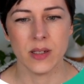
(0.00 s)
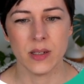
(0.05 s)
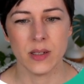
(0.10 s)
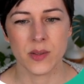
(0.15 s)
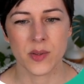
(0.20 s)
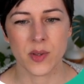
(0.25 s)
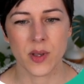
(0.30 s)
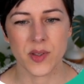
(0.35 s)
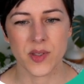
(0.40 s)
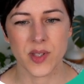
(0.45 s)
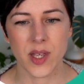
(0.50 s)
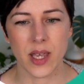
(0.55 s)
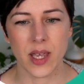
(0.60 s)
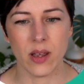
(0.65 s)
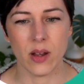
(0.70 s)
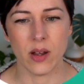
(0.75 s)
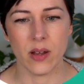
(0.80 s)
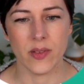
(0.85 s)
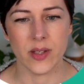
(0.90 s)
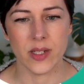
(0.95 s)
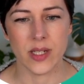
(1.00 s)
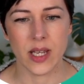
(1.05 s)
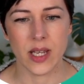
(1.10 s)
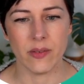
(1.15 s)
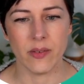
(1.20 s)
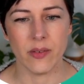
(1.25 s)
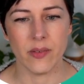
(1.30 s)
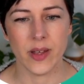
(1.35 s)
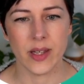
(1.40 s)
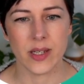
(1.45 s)
So I'll say on the day of
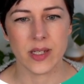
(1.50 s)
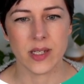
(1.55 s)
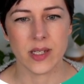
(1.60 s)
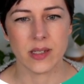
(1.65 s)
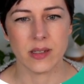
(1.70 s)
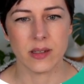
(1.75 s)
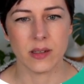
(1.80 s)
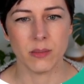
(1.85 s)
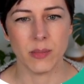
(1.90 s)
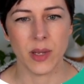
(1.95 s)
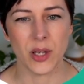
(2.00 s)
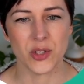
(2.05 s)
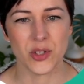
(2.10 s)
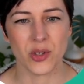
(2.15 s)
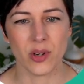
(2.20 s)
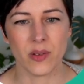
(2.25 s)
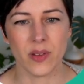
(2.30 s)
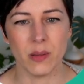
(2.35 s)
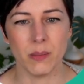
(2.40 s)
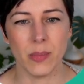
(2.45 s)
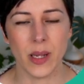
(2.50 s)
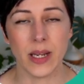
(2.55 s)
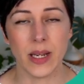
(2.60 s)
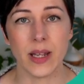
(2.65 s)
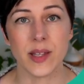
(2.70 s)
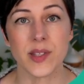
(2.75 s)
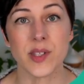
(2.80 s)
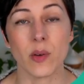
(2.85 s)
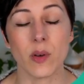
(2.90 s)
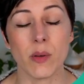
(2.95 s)
event, make sure that Ben
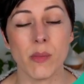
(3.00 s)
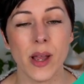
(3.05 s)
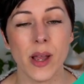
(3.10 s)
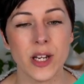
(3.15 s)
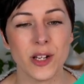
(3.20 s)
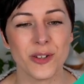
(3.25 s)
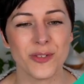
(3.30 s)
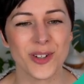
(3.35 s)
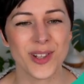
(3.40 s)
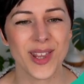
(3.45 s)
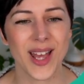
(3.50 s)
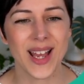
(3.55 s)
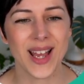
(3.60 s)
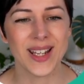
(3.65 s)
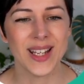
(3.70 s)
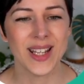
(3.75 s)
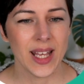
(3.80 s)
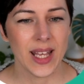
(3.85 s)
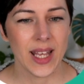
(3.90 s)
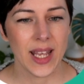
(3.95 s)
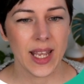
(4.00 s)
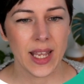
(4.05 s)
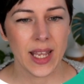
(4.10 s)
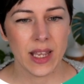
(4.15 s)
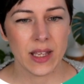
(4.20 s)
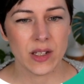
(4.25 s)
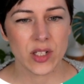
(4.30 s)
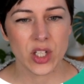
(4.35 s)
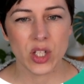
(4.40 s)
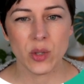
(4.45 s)
gets a reminder for that,
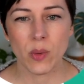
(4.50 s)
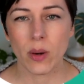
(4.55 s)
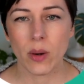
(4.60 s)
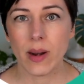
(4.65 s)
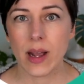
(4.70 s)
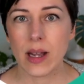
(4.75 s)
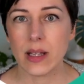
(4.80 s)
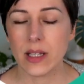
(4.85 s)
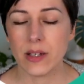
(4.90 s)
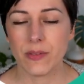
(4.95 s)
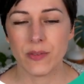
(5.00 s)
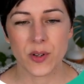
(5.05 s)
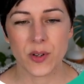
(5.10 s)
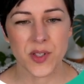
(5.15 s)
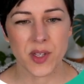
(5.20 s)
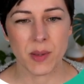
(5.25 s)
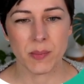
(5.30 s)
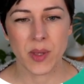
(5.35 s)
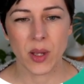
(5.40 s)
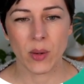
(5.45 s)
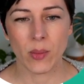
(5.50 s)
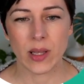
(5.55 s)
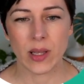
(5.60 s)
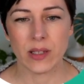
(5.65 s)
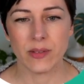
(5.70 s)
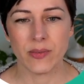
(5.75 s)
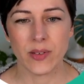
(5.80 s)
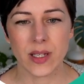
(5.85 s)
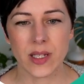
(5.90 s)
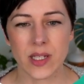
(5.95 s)
and a URL if there's something
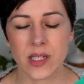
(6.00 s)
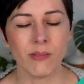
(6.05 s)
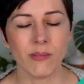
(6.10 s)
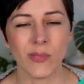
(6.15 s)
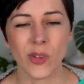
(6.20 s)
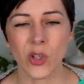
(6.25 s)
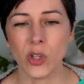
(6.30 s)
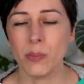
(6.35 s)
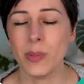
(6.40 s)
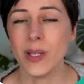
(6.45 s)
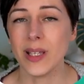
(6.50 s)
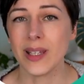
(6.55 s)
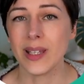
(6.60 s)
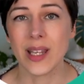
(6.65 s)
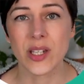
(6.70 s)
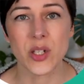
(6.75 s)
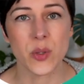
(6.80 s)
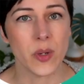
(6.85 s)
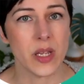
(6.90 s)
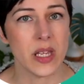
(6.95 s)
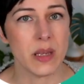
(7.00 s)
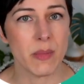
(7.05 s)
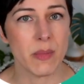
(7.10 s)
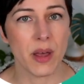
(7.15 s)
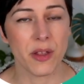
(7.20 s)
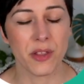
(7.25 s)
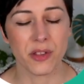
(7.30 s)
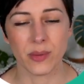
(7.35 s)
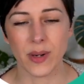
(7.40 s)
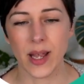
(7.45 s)
relevant, could be a link to an email
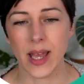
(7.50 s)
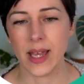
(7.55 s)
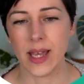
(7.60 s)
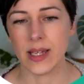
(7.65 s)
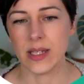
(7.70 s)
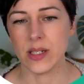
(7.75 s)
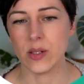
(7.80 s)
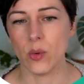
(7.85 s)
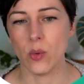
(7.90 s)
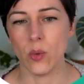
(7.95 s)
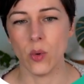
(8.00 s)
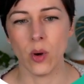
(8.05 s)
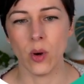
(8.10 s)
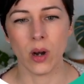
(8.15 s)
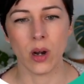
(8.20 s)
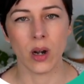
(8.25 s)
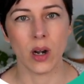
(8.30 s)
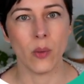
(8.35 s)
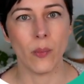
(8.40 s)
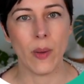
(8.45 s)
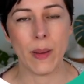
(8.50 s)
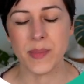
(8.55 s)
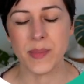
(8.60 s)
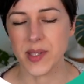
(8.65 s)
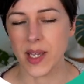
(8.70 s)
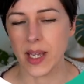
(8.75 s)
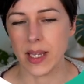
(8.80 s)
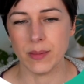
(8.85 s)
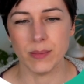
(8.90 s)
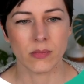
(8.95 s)
thread or a
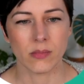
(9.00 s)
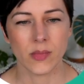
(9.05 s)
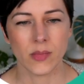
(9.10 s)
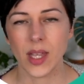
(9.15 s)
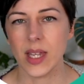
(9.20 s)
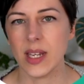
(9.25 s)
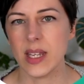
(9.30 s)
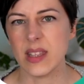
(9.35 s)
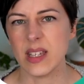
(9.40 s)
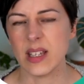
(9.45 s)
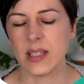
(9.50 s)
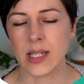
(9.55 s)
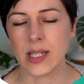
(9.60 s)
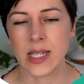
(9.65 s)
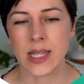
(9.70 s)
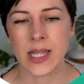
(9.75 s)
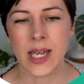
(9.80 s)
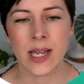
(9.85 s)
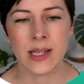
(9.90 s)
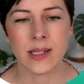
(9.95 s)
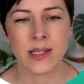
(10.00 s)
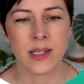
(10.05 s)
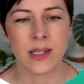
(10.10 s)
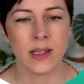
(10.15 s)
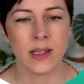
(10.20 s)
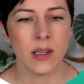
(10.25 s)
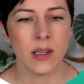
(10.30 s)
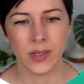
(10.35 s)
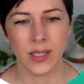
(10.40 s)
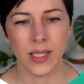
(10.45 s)
website, anything like that
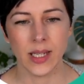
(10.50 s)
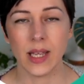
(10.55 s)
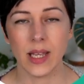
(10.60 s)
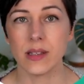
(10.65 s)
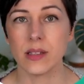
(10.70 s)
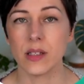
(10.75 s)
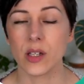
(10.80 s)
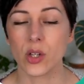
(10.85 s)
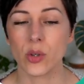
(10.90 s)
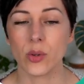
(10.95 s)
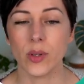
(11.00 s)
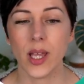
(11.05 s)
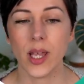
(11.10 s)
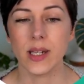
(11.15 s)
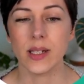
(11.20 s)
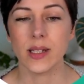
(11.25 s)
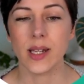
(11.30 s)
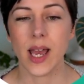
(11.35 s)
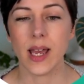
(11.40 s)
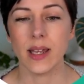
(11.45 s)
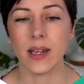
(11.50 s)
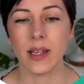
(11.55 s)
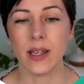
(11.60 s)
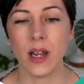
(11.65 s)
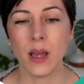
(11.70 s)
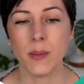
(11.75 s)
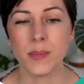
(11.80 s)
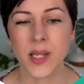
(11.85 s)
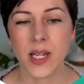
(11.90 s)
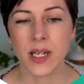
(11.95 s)
and the created at and
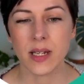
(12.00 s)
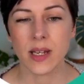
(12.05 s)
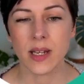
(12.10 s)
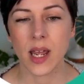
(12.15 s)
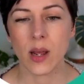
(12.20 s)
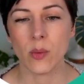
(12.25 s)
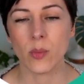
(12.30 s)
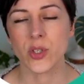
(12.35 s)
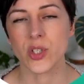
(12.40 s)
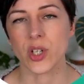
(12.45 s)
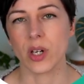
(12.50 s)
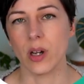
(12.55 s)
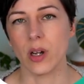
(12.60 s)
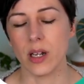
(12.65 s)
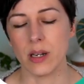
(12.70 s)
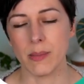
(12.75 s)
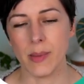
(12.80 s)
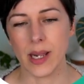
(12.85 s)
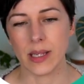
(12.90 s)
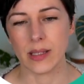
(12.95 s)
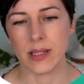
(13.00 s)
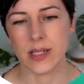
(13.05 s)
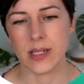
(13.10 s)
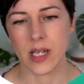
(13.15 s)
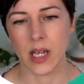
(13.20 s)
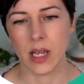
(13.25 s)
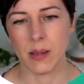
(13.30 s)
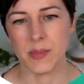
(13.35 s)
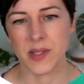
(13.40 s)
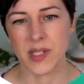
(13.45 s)
updated at, which are automatically
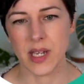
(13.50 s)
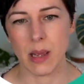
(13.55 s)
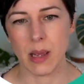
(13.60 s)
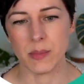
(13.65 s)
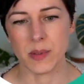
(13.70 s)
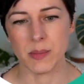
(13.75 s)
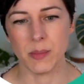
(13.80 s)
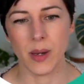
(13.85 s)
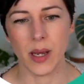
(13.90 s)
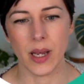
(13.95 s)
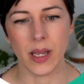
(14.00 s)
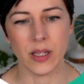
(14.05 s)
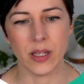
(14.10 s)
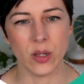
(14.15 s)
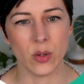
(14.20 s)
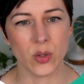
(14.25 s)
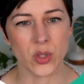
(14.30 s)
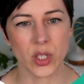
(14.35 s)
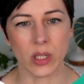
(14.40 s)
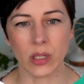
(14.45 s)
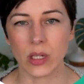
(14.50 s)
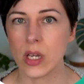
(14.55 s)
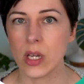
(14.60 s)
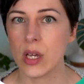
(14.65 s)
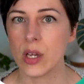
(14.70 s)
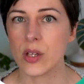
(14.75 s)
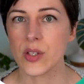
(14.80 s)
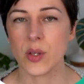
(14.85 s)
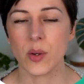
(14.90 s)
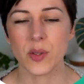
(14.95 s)
timestamped by Notion.
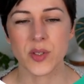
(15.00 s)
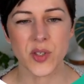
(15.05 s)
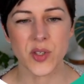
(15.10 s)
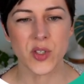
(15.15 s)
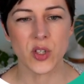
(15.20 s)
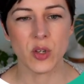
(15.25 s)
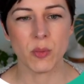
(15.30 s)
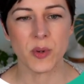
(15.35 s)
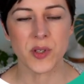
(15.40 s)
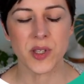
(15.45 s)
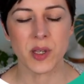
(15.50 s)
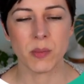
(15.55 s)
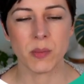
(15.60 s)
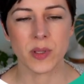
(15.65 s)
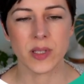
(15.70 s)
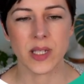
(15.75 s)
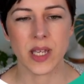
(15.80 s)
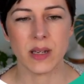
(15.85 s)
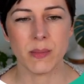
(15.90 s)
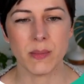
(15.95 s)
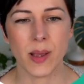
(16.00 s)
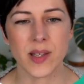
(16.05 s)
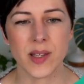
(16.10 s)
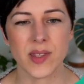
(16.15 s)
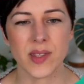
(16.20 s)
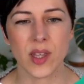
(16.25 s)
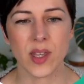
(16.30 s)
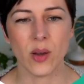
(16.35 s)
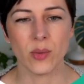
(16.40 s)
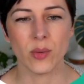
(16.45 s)
So it's a super simple database.
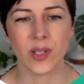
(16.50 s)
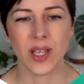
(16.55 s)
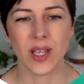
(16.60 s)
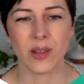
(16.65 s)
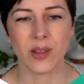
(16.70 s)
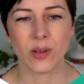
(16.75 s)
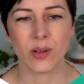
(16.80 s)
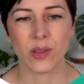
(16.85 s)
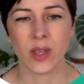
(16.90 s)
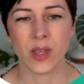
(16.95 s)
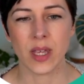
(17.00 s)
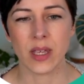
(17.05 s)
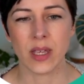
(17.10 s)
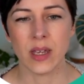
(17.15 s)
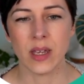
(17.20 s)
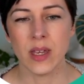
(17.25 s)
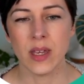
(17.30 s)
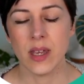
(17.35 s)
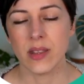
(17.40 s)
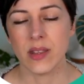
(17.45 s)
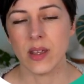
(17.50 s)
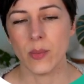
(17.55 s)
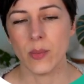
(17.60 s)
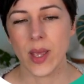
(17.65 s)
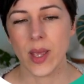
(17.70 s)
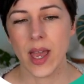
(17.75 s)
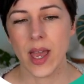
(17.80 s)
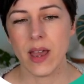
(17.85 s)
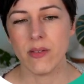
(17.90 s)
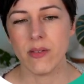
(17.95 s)
The only other thing that we
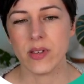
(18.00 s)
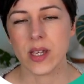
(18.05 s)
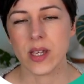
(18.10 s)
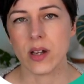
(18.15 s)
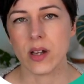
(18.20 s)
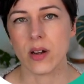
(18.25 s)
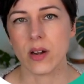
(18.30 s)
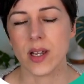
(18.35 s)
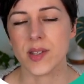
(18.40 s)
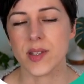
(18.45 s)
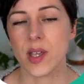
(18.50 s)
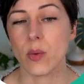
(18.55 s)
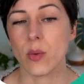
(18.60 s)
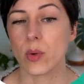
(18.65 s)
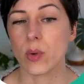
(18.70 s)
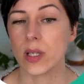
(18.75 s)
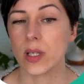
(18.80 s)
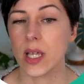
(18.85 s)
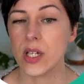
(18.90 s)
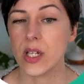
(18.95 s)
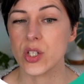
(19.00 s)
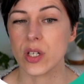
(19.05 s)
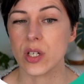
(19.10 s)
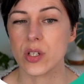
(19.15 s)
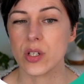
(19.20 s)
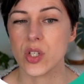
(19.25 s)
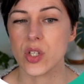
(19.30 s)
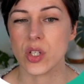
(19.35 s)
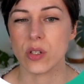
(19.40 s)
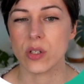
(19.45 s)
have here is a
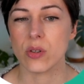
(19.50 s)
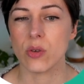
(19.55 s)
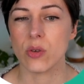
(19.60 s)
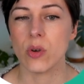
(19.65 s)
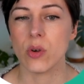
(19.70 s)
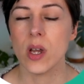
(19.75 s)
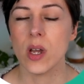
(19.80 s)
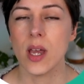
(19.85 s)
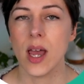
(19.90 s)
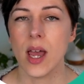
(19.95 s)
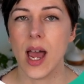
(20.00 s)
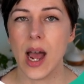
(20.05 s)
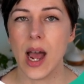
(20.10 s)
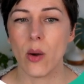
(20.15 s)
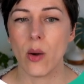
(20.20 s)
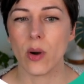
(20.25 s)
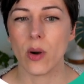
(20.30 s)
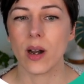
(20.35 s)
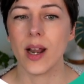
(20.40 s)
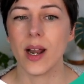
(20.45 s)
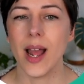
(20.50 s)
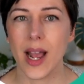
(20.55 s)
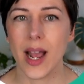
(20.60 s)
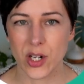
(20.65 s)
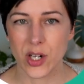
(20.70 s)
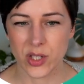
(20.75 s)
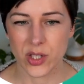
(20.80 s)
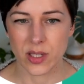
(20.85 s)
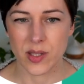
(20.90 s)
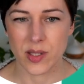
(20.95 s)
relation to our
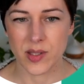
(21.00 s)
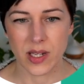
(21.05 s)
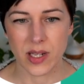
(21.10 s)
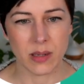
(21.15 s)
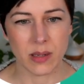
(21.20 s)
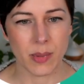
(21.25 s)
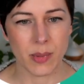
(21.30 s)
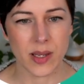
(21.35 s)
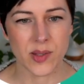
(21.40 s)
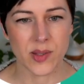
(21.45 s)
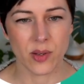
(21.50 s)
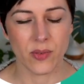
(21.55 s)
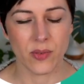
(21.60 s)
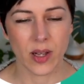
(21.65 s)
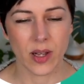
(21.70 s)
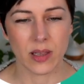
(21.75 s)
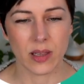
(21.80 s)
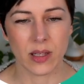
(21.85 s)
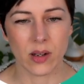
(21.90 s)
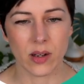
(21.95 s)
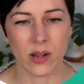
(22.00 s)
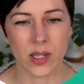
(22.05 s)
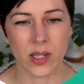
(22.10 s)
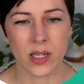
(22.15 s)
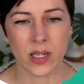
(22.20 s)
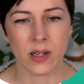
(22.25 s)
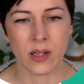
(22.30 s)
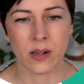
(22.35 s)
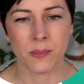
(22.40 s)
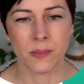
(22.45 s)
actions database. So if I click on
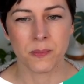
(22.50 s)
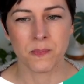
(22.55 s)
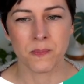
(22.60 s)
here,